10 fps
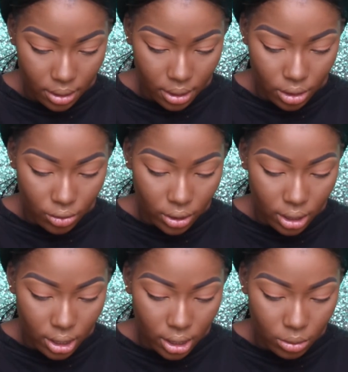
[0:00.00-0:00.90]
You
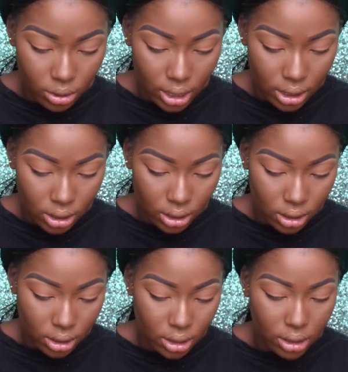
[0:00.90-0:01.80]
really want
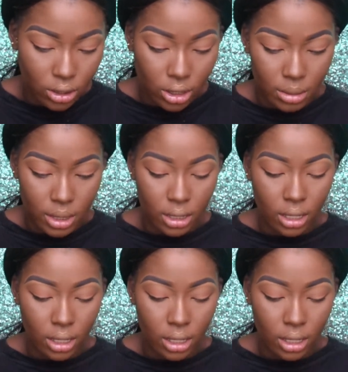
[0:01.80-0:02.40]
lashes, trust me.